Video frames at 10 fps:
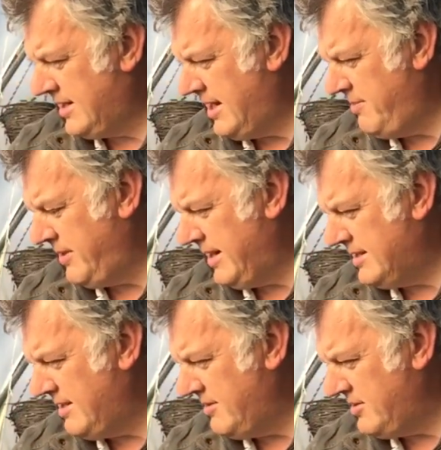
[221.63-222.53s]
keeping it
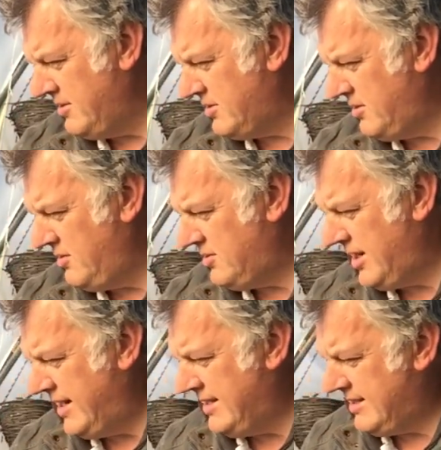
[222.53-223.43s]
so it's not too
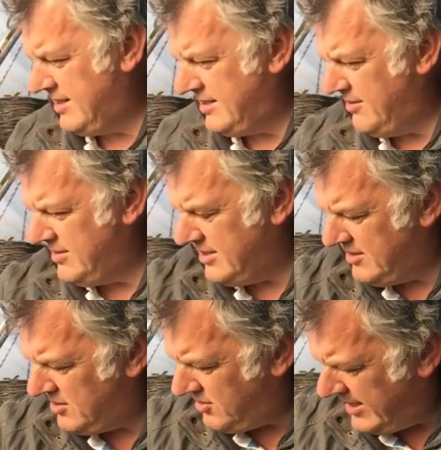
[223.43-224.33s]
tight, so it
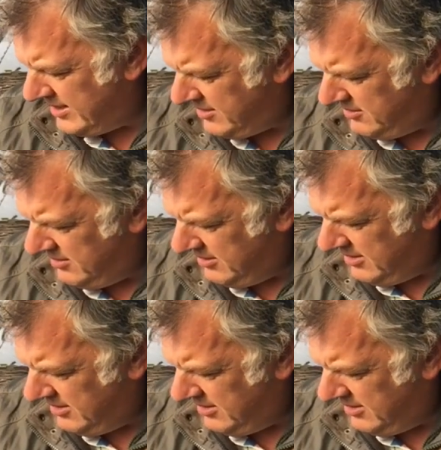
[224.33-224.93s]
doesn't strangle.